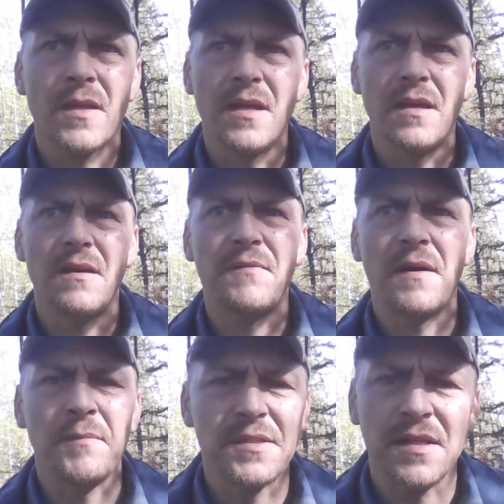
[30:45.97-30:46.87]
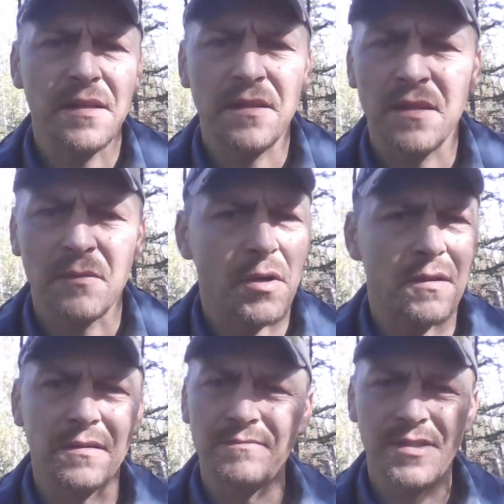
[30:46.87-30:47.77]
if I missed anything,
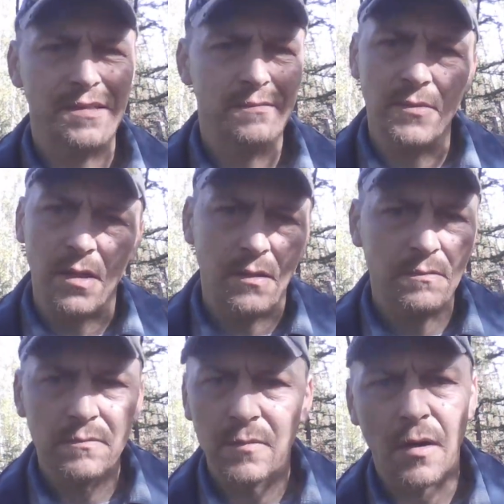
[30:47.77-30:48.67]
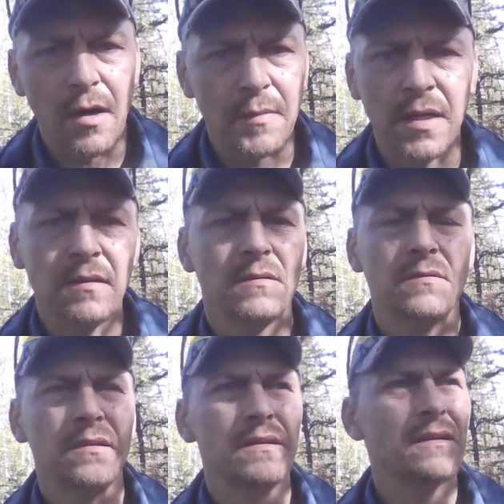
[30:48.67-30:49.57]
brother, just you know, call me.
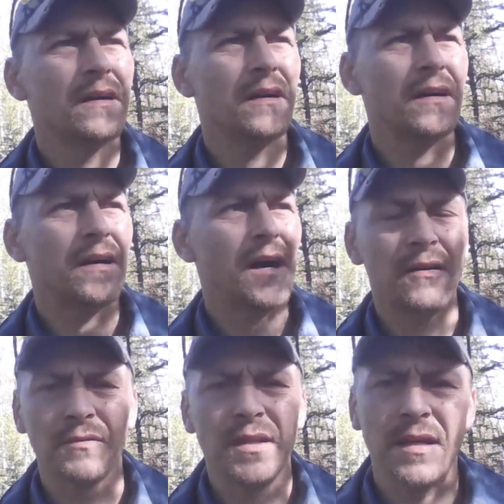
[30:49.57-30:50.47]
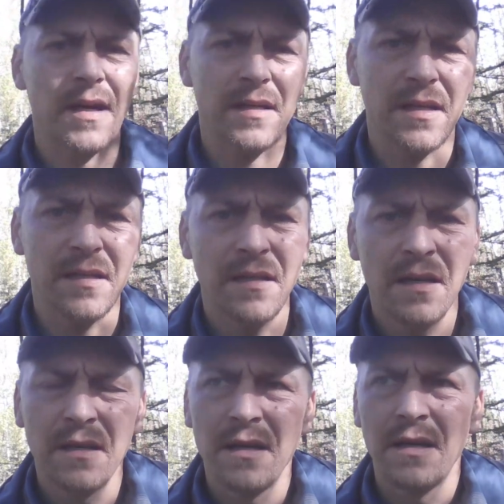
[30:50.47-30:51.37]
Uh, I don't think I did.
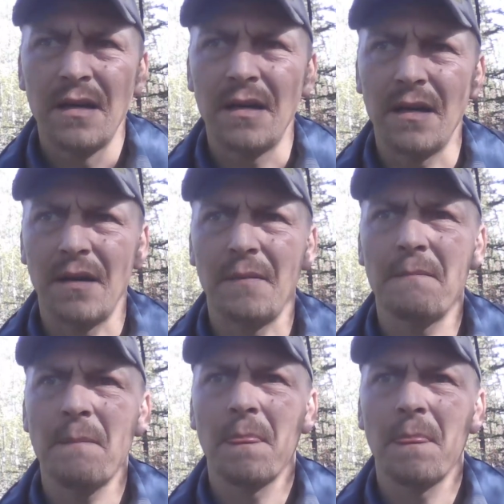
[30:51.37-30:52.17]
Um,